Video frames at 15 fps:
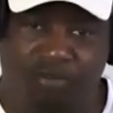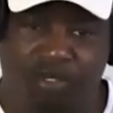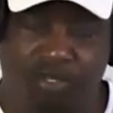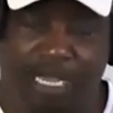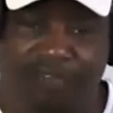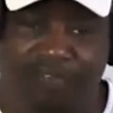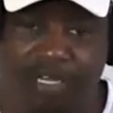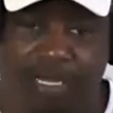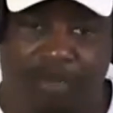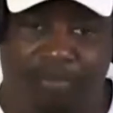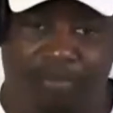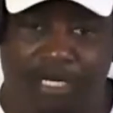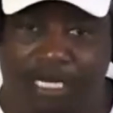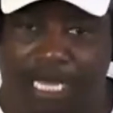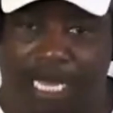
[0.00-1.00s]
You have a
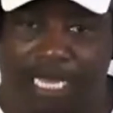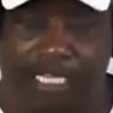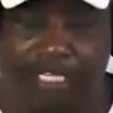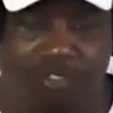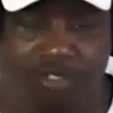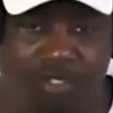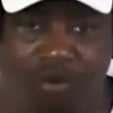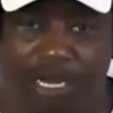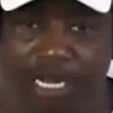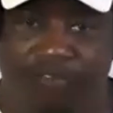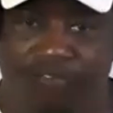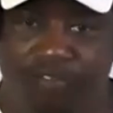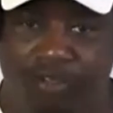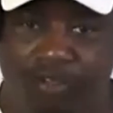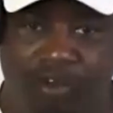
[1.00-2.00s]
company. I use quite a
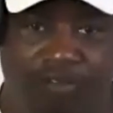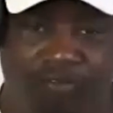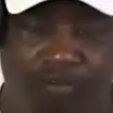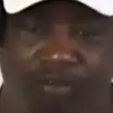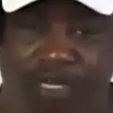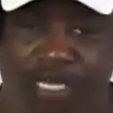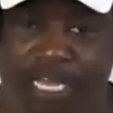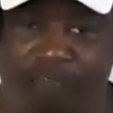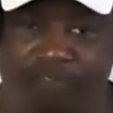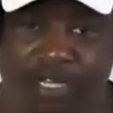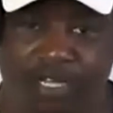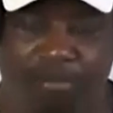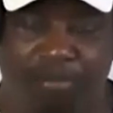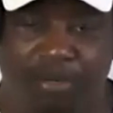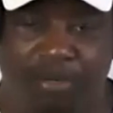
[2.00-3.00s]
few of them. We have a
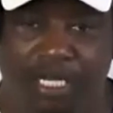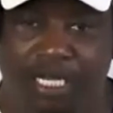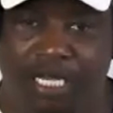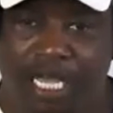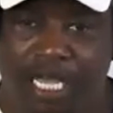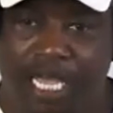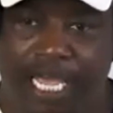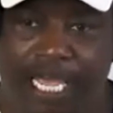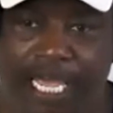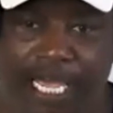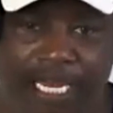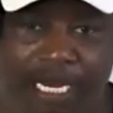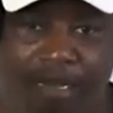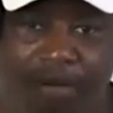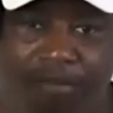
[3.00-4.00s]
company,
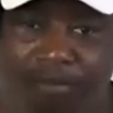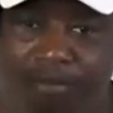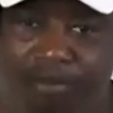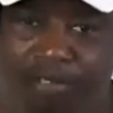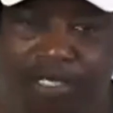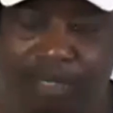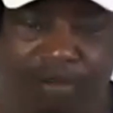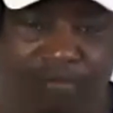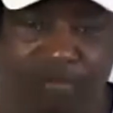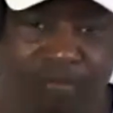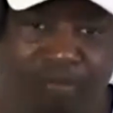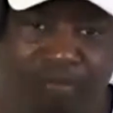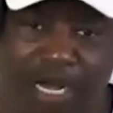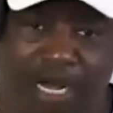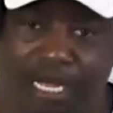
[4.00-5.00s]
and some of
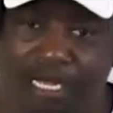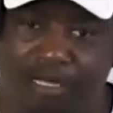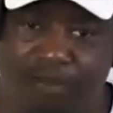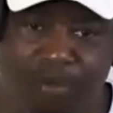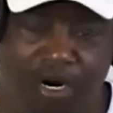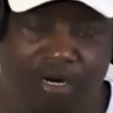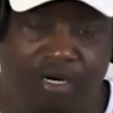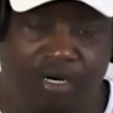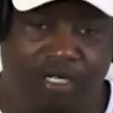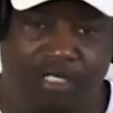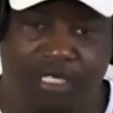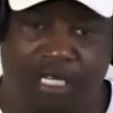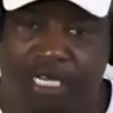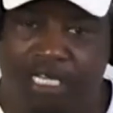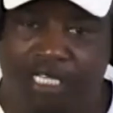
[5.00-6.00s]
my other
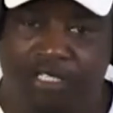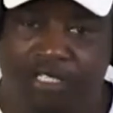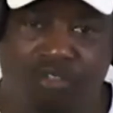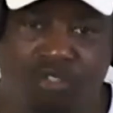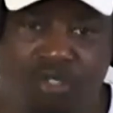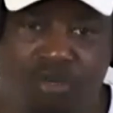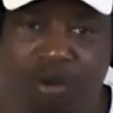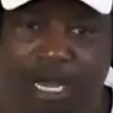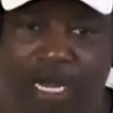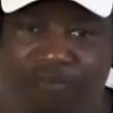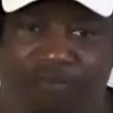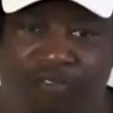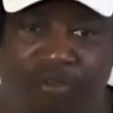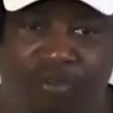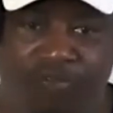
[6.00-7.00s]
partners use quite a
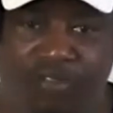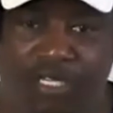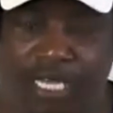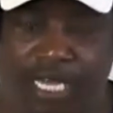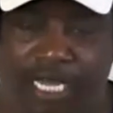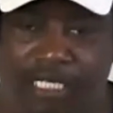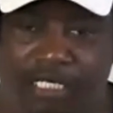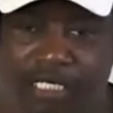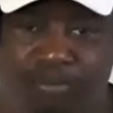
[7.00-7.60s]
few VAs.